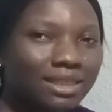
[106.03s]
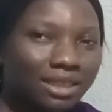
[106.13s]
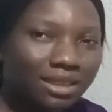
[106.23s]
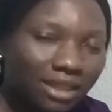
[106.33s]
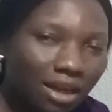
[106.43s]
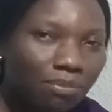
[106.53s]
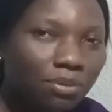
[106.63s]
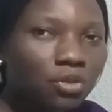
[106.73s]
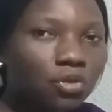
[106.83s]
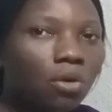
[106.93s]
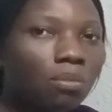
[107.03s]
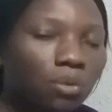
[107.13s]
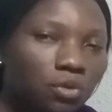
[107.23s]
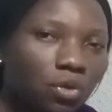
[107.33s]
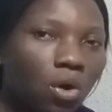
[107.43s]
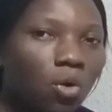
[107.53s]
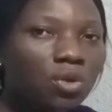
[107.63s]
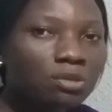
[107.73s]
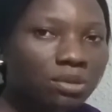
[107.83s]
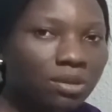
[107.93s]
the temperature must
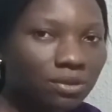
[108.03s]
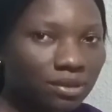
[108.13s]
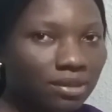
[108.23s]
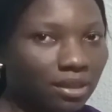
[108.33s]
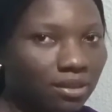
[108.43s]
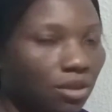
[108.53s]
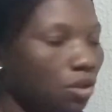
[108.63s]
always be constant.